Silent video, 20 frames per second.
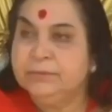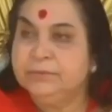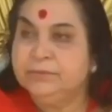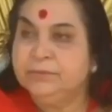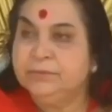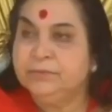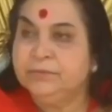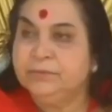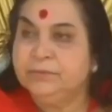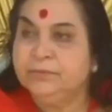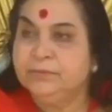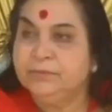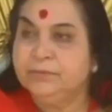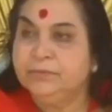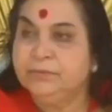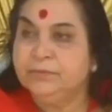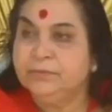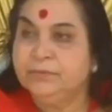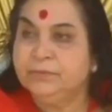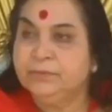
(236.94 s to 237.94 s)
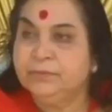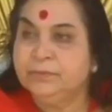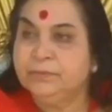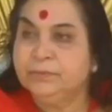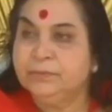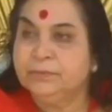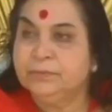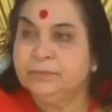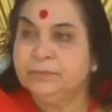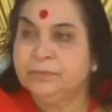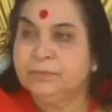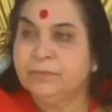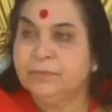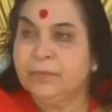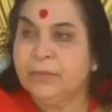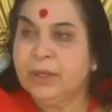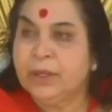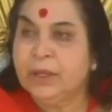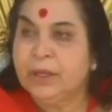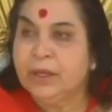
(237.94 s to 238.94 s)

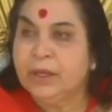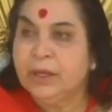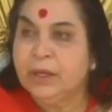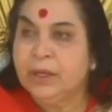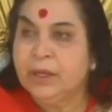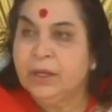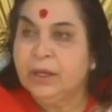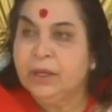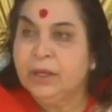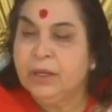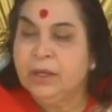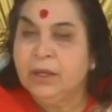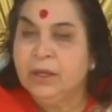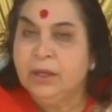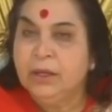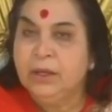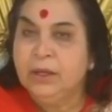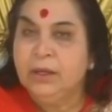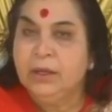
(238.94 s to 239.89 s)
(no one is talking)